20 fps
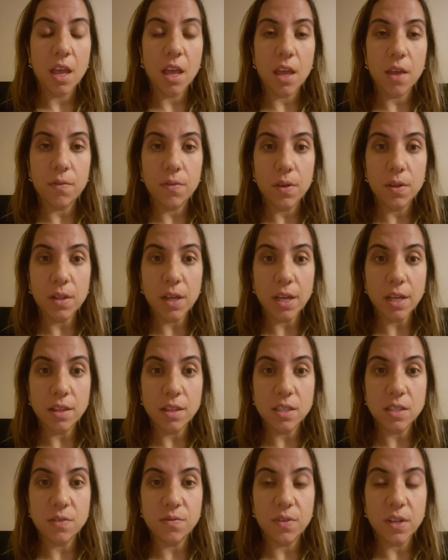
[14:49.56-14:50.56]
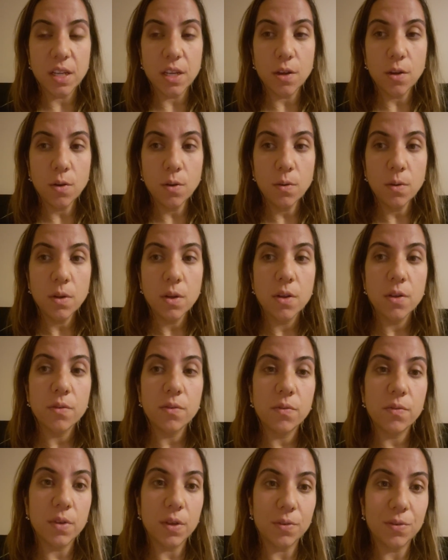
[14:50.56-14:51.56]
If you like this video,
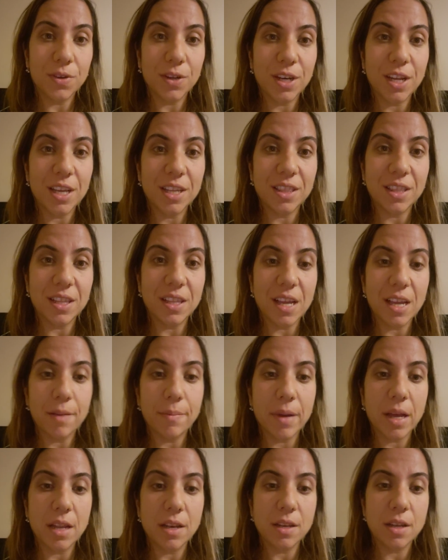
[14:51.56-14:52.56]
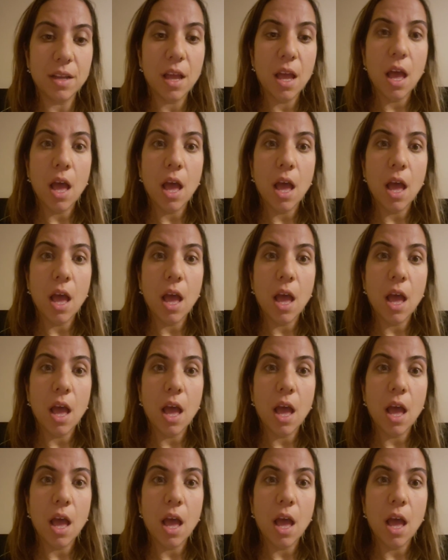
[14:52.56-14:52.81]
feel free to hit the like button.